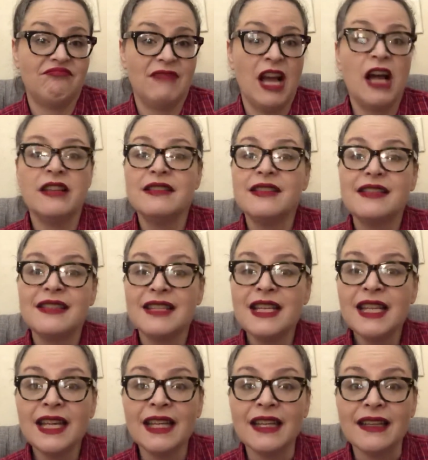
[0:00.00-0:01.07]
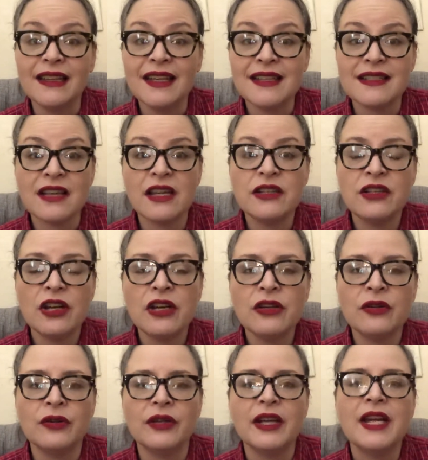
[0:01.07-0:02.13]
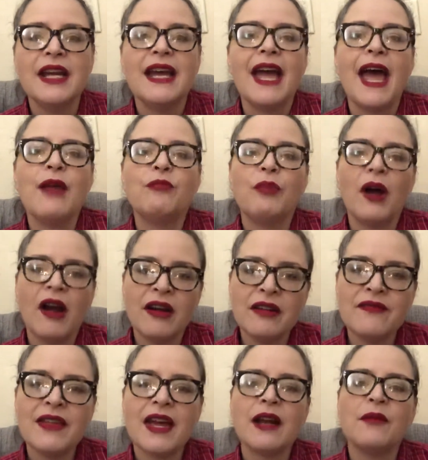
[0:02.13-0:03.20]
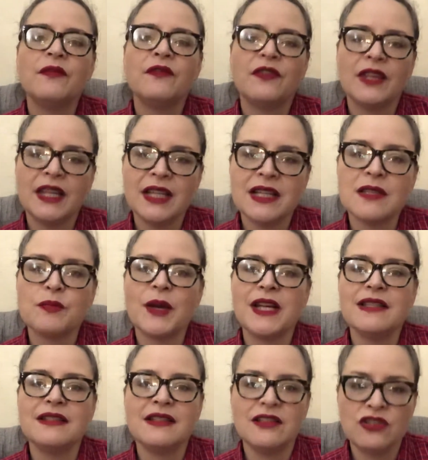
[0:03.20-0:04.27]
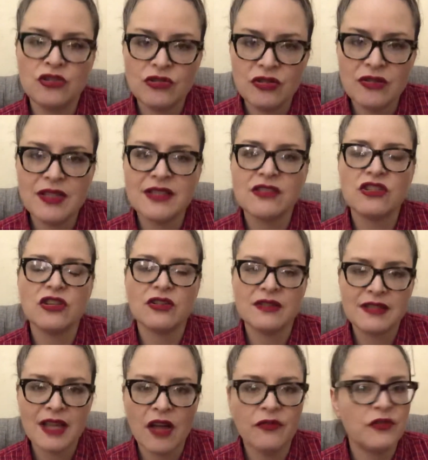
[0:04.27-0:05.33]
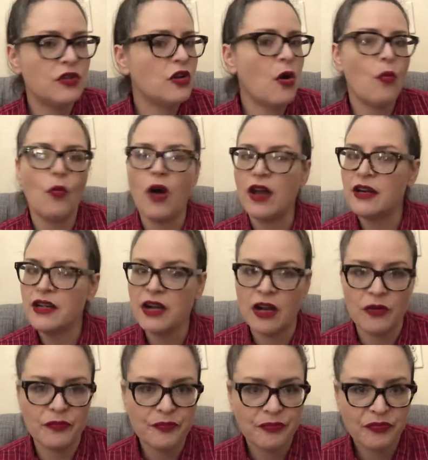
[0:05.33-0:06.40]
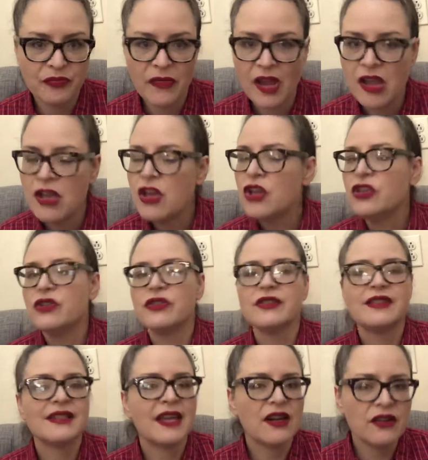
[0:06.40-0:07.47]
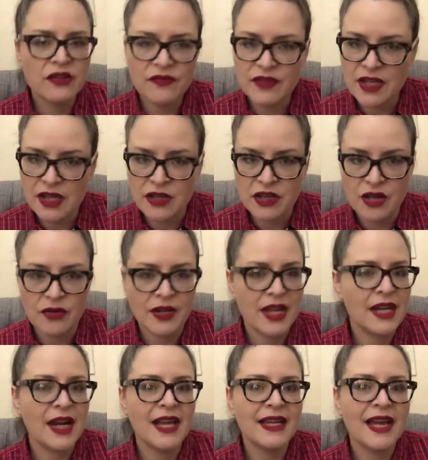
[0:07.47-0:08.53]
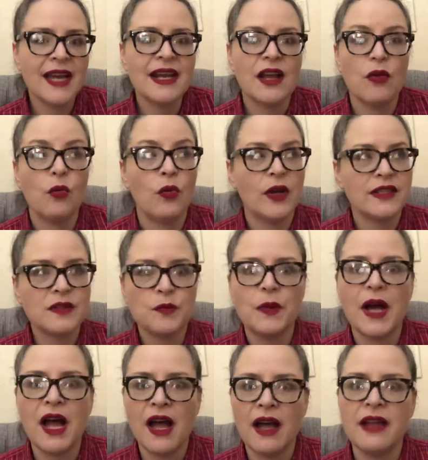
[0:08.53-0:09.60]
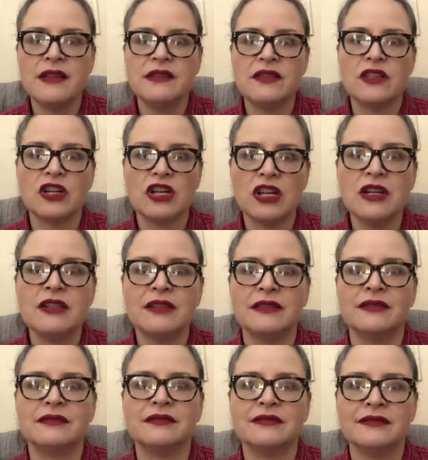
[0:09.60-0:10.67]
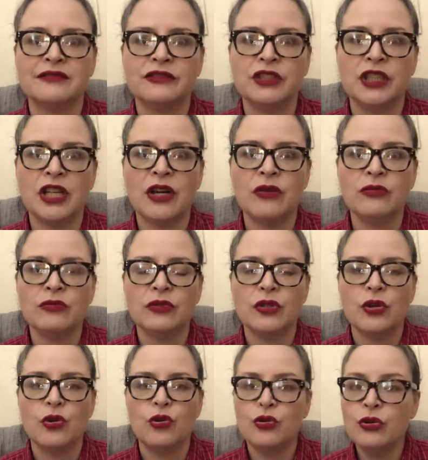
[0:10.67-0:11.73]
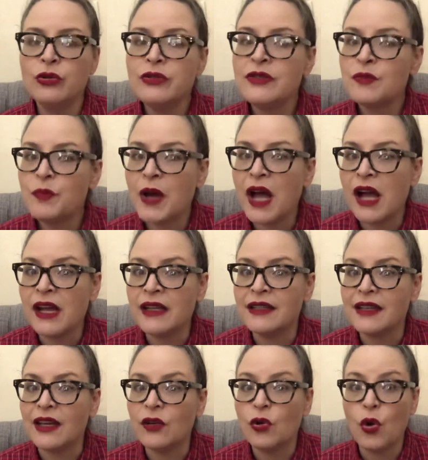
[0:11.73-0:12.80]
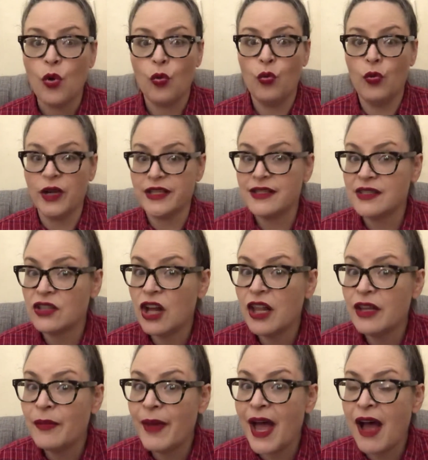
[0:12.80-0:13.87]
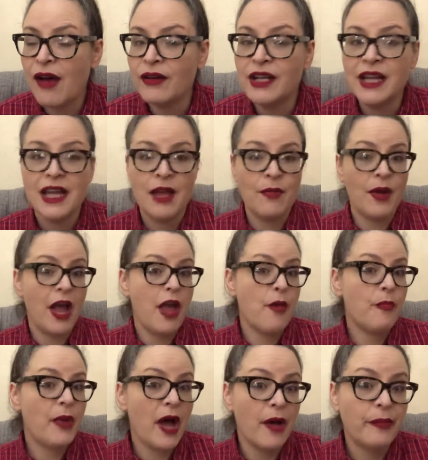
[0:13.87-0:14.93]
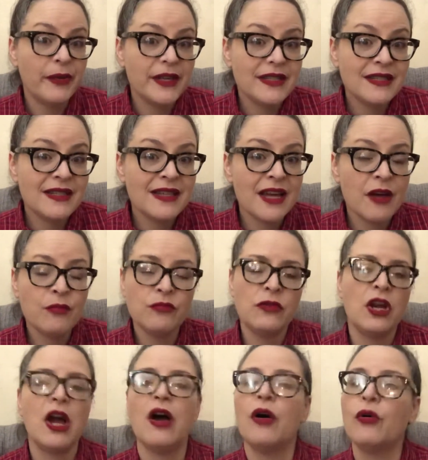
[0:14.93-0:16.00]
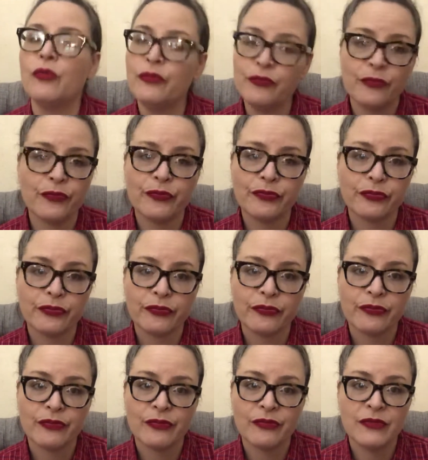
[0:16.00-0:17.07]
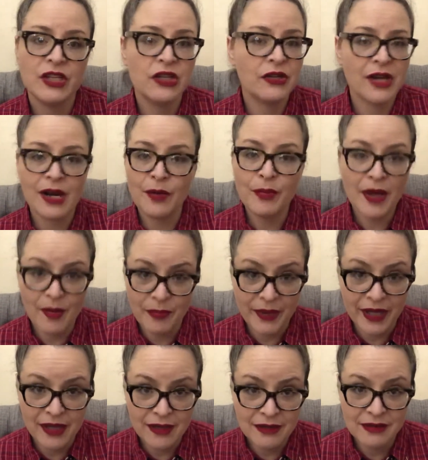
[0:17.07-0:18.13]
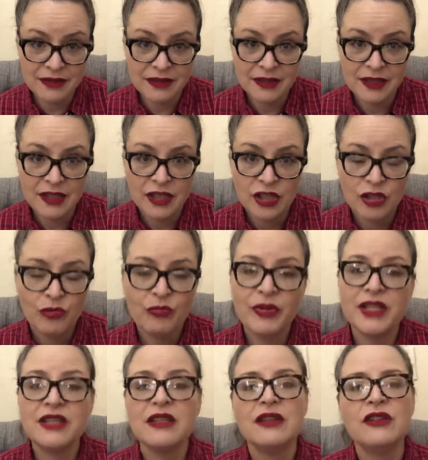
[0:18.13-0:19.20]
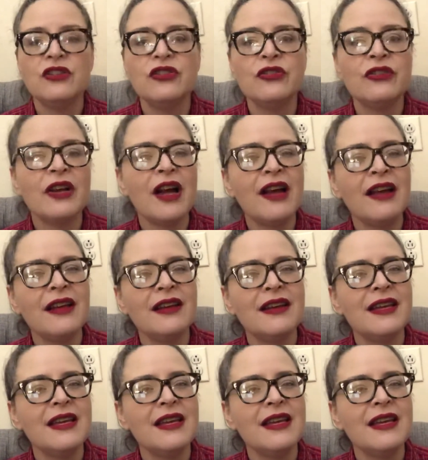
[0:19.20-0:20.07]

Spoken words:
unseen, it's unknown. And part of that I'm feeling is, Pisces, you do this to yourself. You don't wanna know. You're scared of the unknown. And I get it, what's behind the curtain? You know, who's behind it? What's it all about? Am I a puppet to them? No, you're not a puppet, but you're not